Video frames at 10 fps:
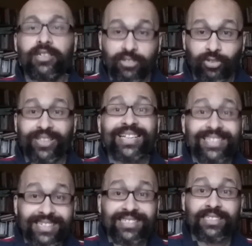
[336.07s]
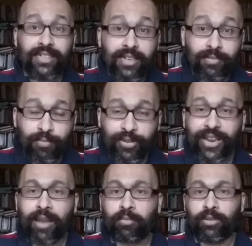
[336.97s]
So that is the
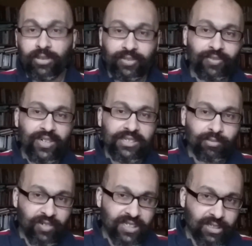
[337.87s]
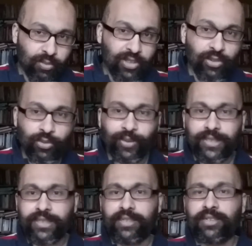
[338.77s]
preamble, the verses 1 to
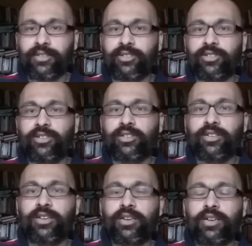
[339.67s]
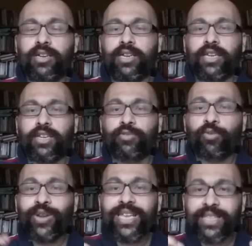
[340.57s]
20. If
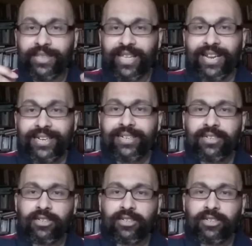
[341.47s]
we then